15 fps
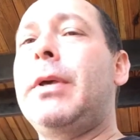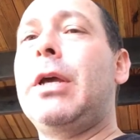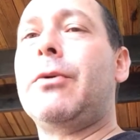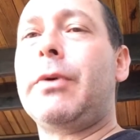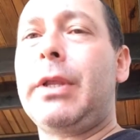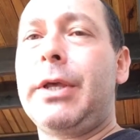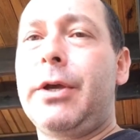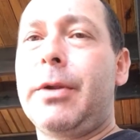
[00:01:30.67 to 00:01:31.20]
for me, a
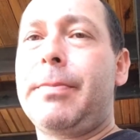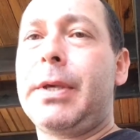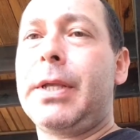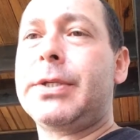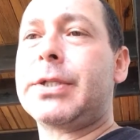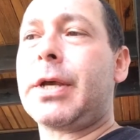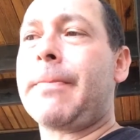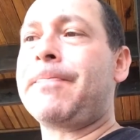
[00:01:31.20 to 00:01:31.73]
really good
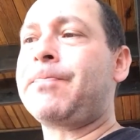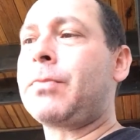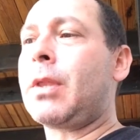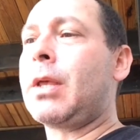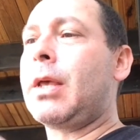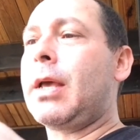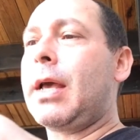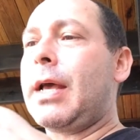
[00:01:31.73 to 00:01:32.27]
pizza
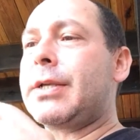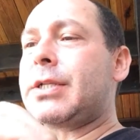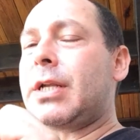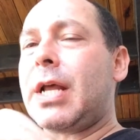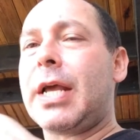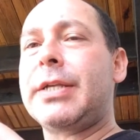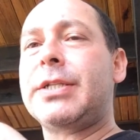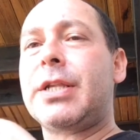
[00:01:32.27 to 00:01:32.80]
has a
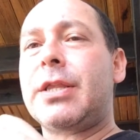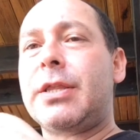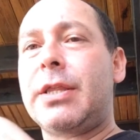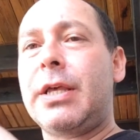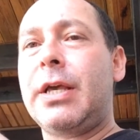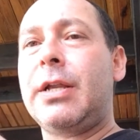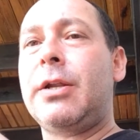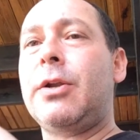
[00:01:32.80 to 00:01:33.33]
nice
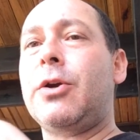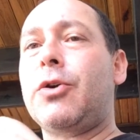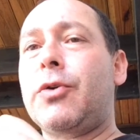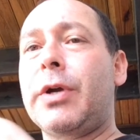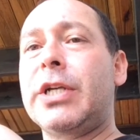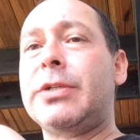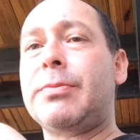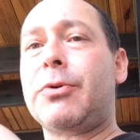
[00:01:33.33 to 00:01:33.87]
thin,
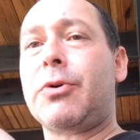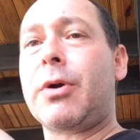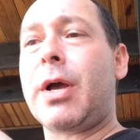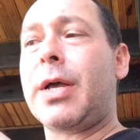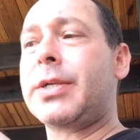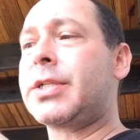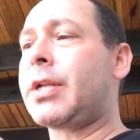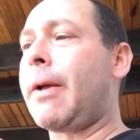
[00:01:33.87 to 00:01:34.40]
crisp
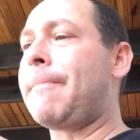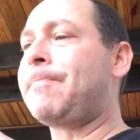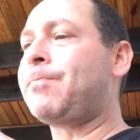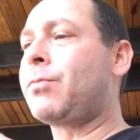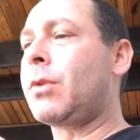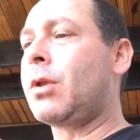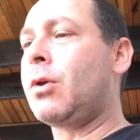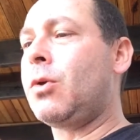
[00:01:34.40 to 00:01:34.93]
crust,
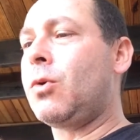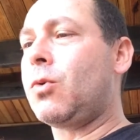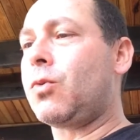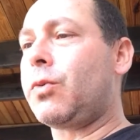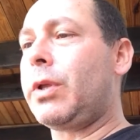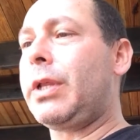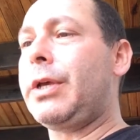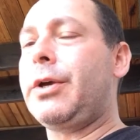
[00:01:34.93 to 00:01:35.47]

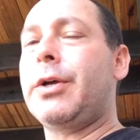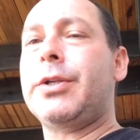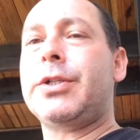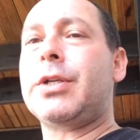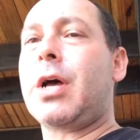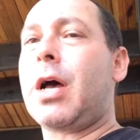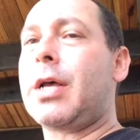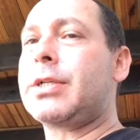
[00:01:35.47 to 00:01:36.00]
really good
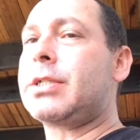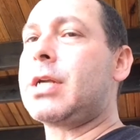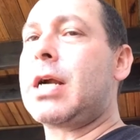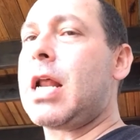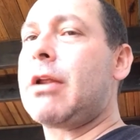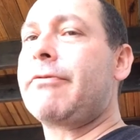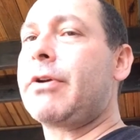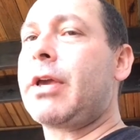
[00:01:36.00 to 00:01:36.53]
sauce,
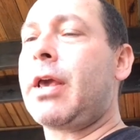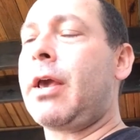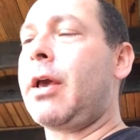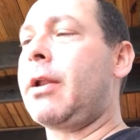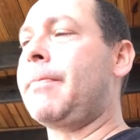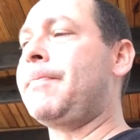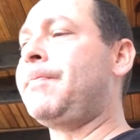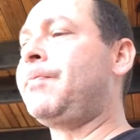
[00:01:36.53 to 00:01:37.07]
not out of a
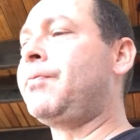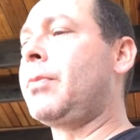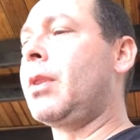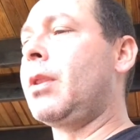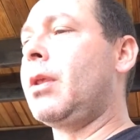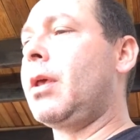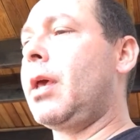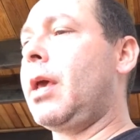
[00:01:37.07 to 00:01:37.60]
can,
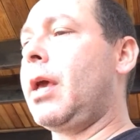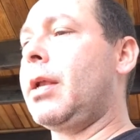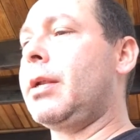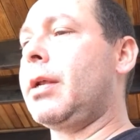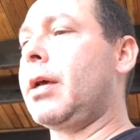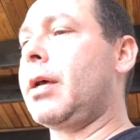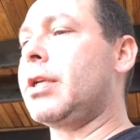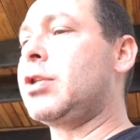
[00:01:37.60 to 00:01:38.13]
and
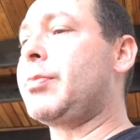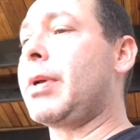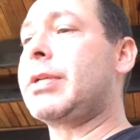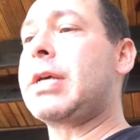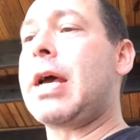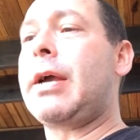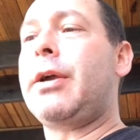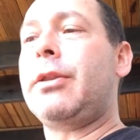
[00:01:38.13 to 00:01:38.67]
uh,
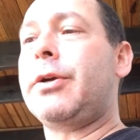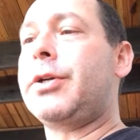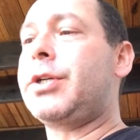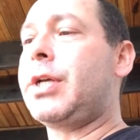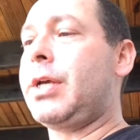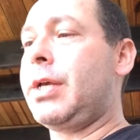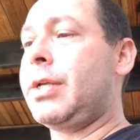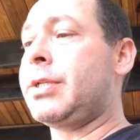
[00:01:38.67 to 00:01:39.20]
spectacular
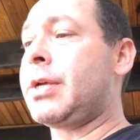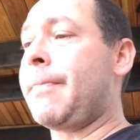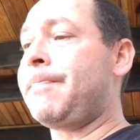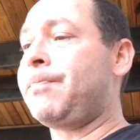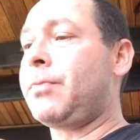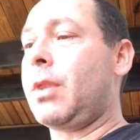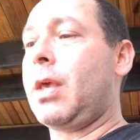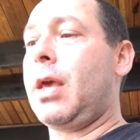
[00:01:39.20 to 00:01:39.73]
cheese.
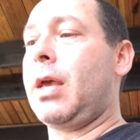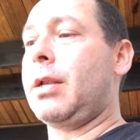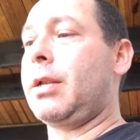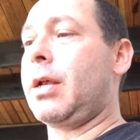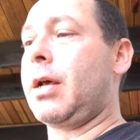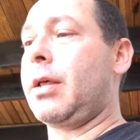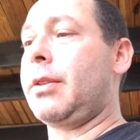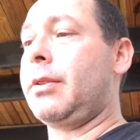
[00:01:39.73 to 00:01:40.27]

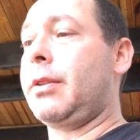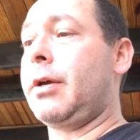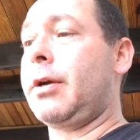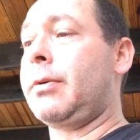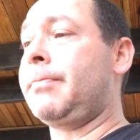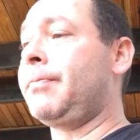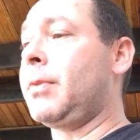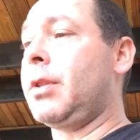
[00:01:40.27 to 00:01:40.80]
And uh,
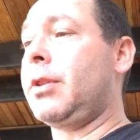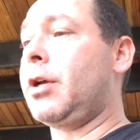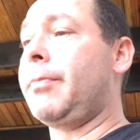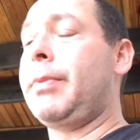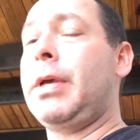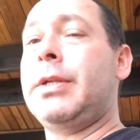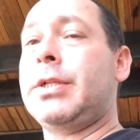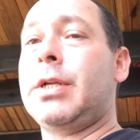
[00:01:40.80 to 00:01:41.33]
their their
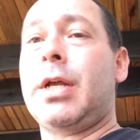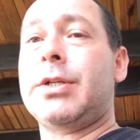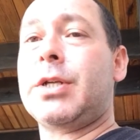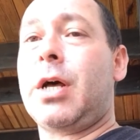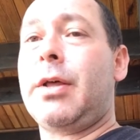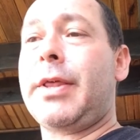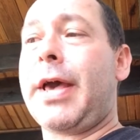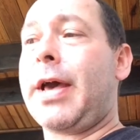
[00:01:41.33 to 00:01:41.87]
pizza does
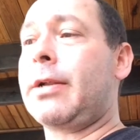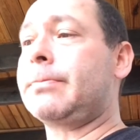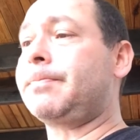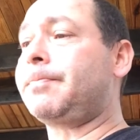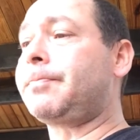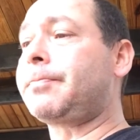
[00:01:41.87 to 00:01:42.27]
all that,